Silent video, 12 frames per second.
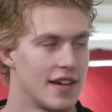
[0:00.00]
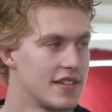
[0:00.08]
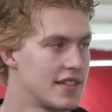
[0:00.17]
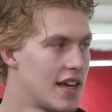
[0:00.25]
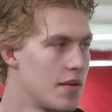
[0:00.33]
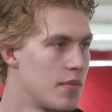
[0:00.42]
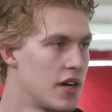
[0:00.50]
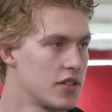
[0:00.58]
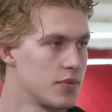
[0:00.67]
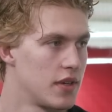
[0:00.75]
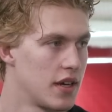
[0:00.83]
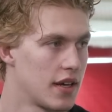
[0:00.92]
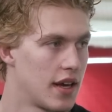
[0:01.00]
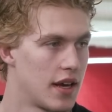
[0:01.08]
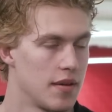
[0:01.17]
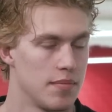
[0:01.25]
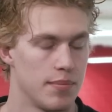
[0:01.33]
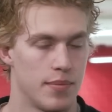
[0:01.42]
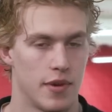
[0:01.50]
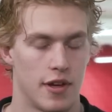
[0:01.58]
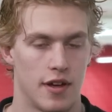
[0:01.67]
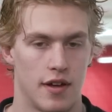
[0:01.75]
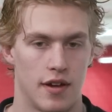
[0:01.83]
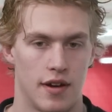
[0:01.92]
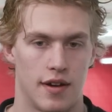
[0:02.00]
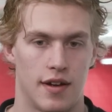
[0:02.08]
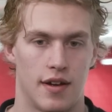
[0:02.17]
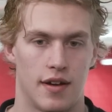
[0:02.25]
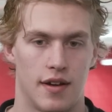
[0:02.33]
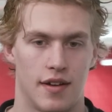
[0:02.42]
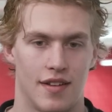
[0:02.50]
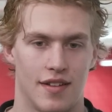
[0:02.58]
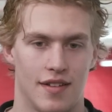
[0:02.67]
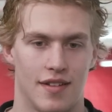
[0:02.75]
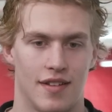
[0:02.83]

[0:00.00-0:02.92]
understand much when I came, but